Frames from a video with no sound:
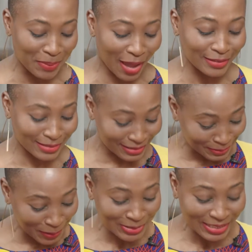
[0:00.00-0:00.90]
about this. You're
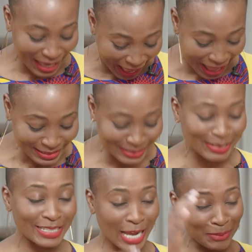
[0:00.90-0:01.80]
supposed to
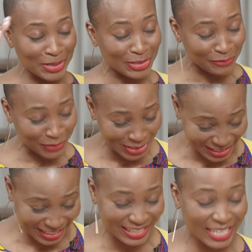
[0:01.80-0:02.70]
answer. Tell me the first
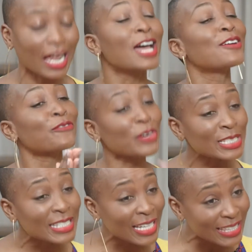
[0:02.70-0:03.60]
thing that
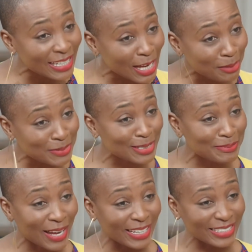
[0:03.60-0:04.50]
first thing that comes to
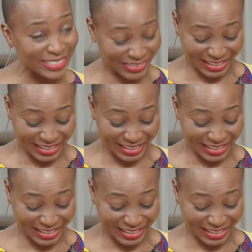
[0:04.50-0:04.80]
mind.